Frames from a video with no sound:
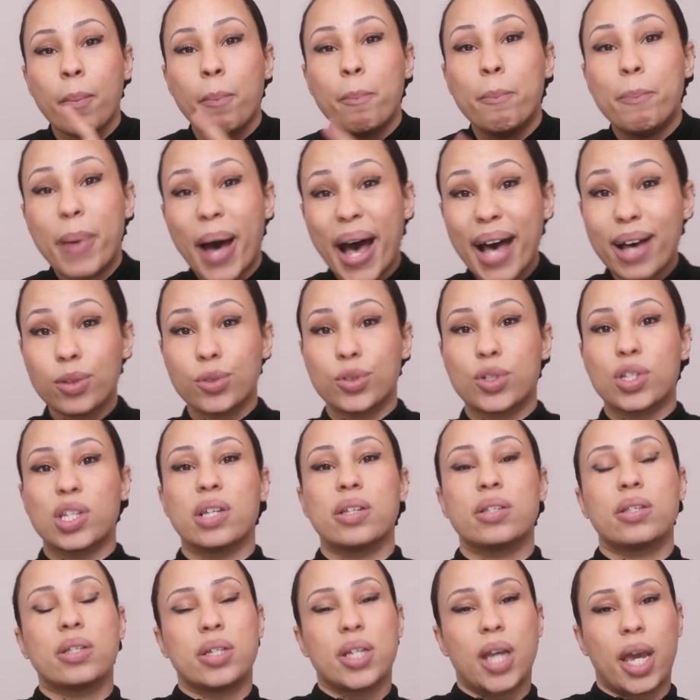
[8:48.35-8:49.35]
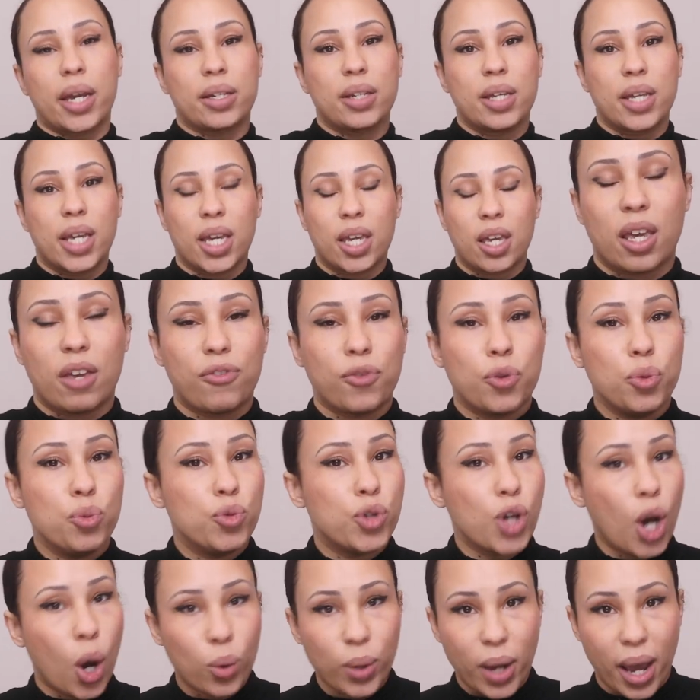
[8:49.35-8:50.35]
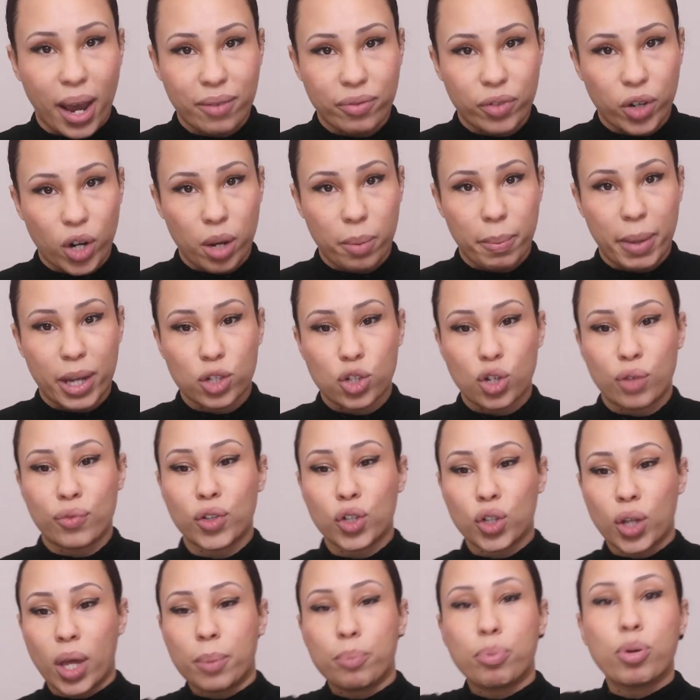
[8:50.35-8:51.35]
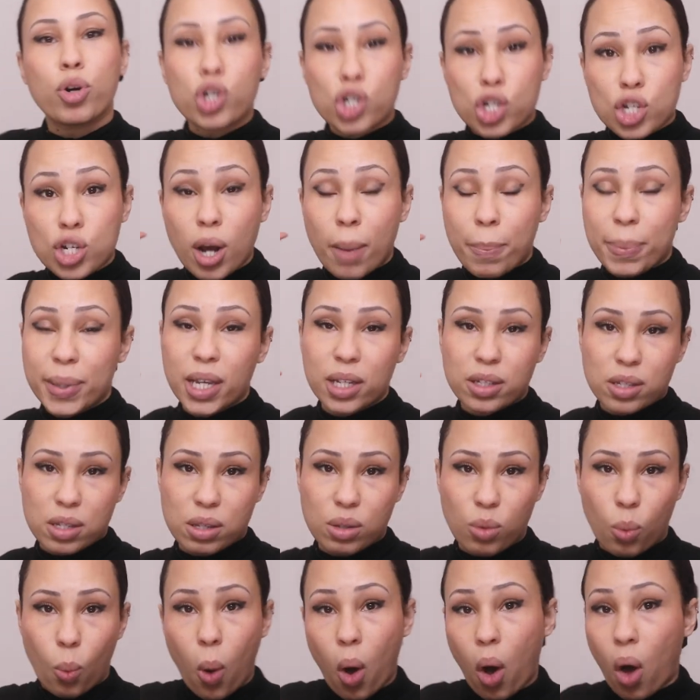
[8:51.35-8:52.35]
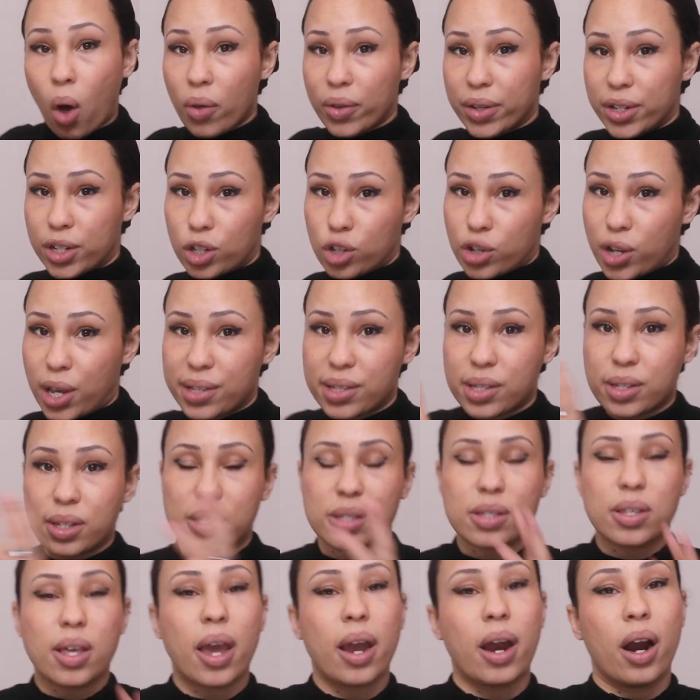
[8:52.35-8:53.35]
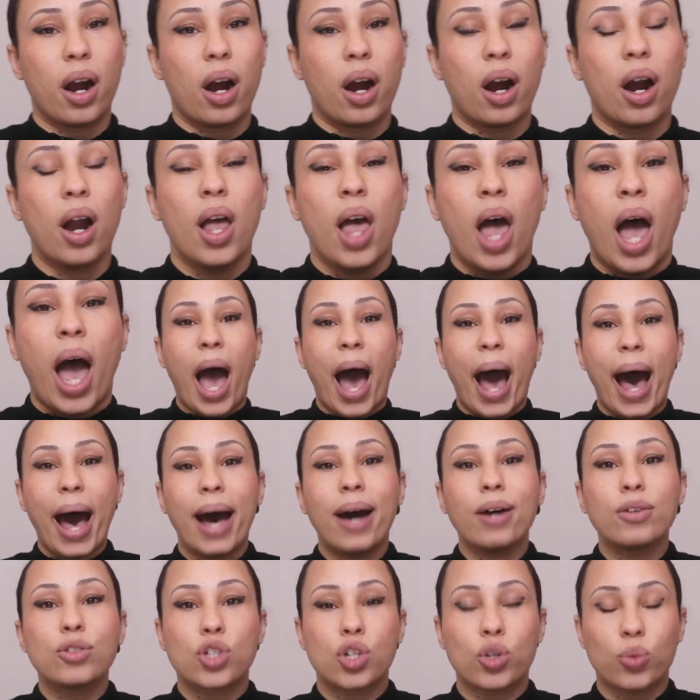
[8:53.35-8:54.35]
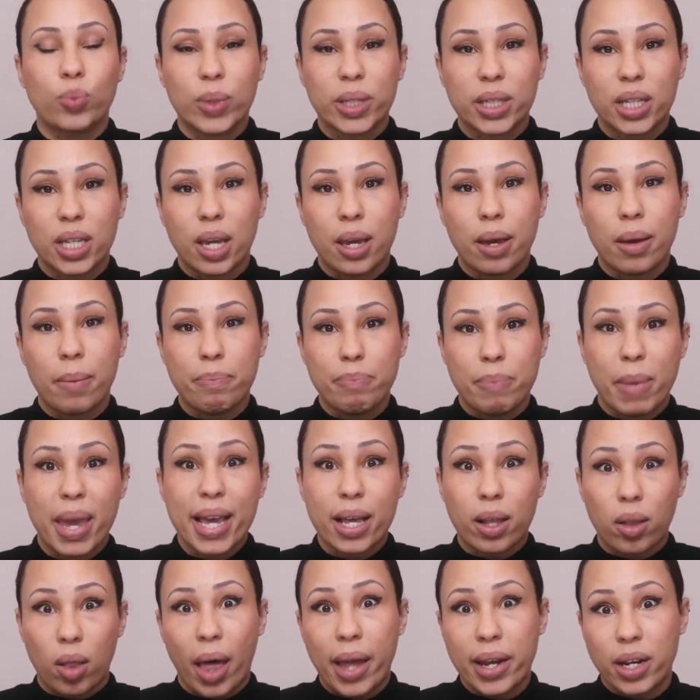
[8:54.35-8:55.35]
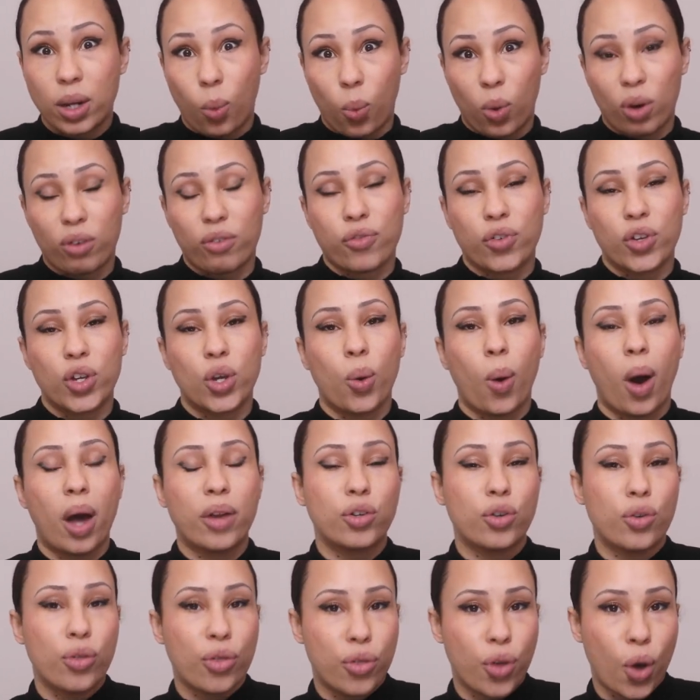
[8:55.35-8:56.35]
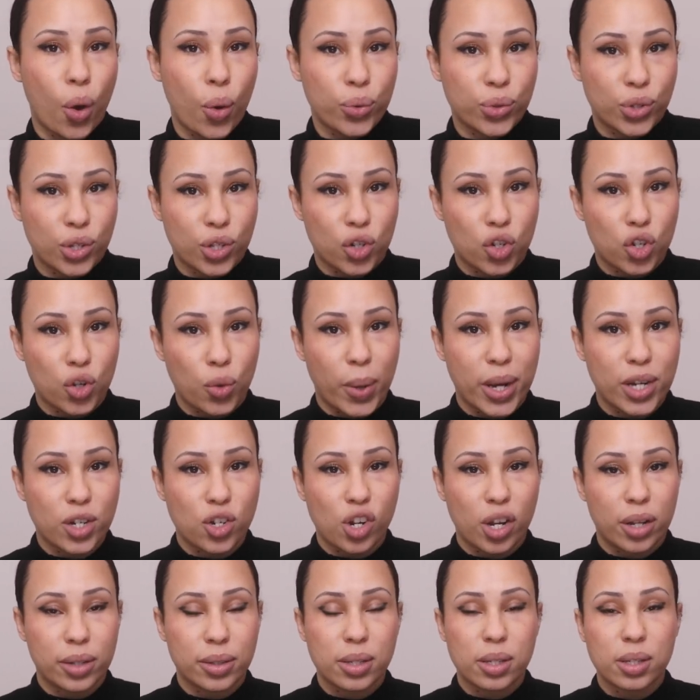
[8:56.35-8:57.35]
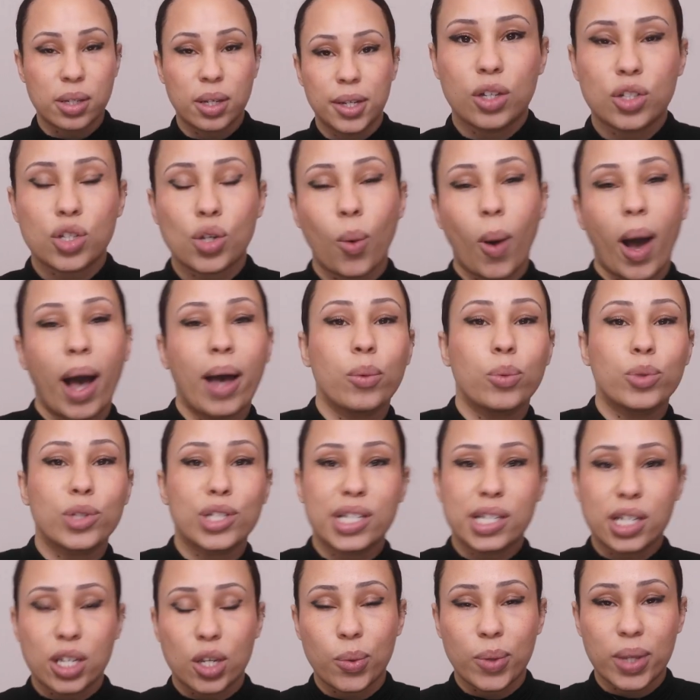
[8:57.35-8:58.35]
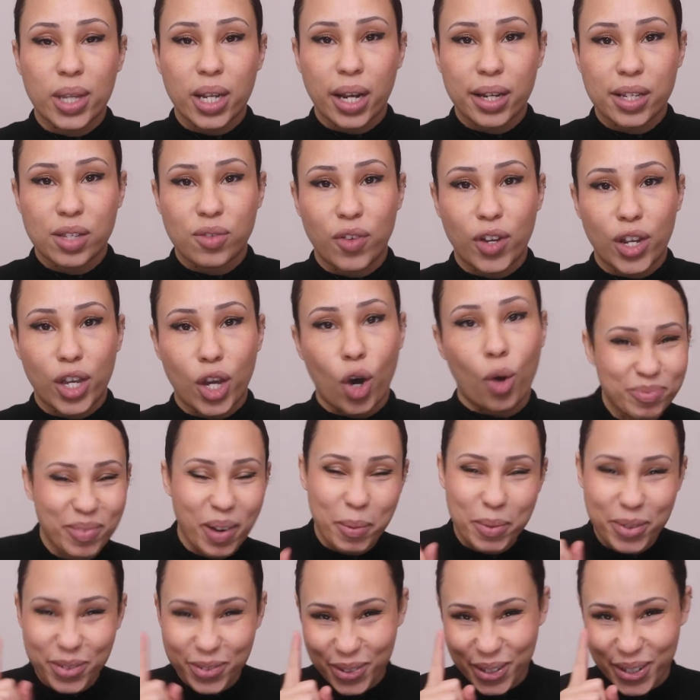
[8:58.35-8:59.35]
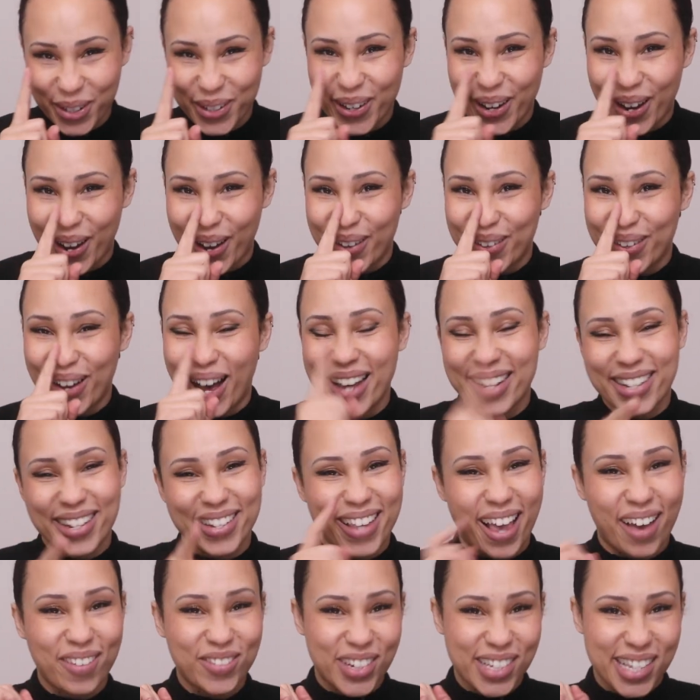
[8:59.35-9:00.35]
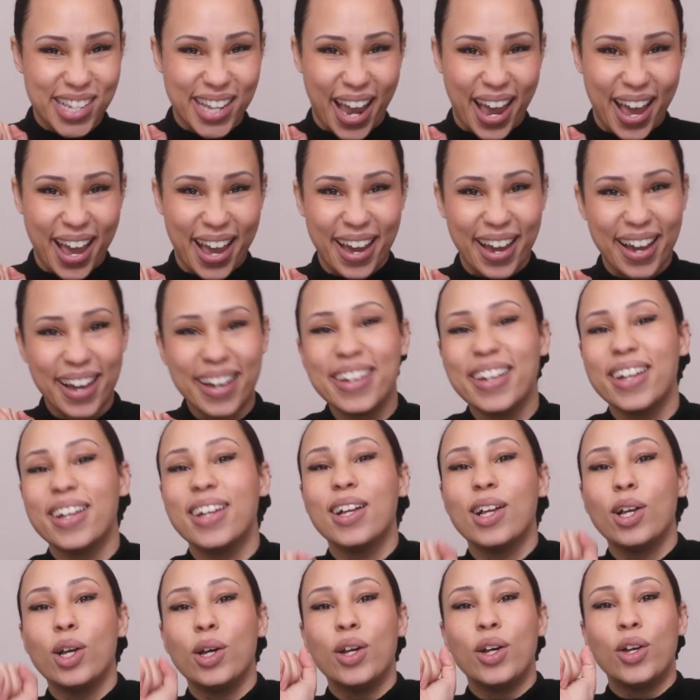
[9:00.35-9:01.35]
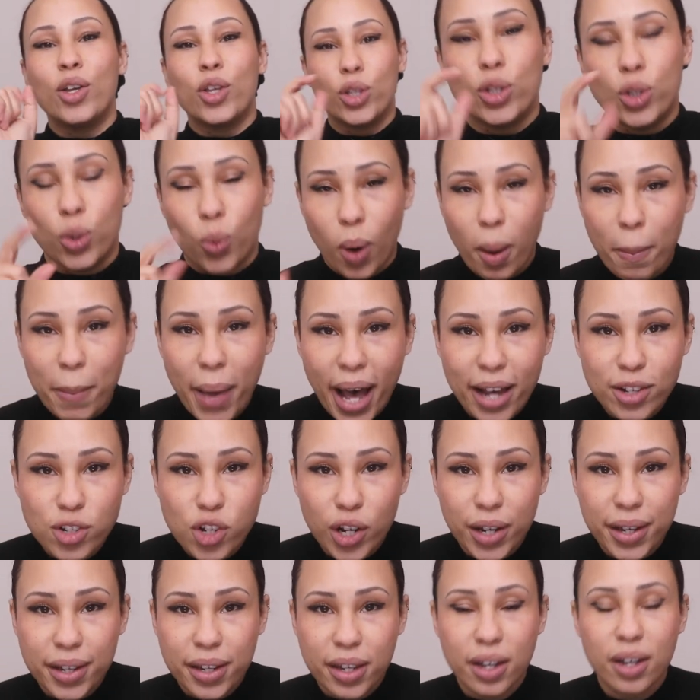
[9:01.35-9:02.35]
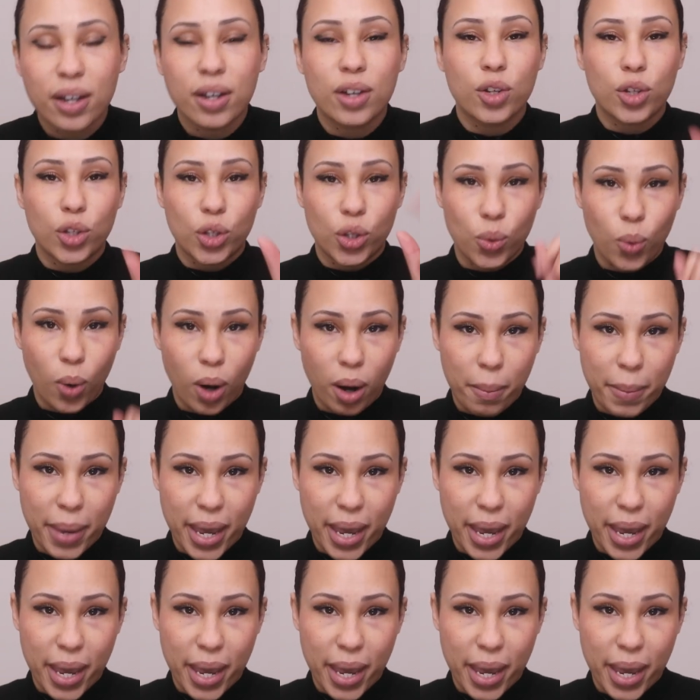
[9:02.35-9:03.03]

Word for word: Bounce is a technique if you don't have very much, if you're like pushed up against the wall and your desk is there, how to really make lighting work for you under those situations. So I will see you in the next video, but before you go, I just have to say, you are magic, you are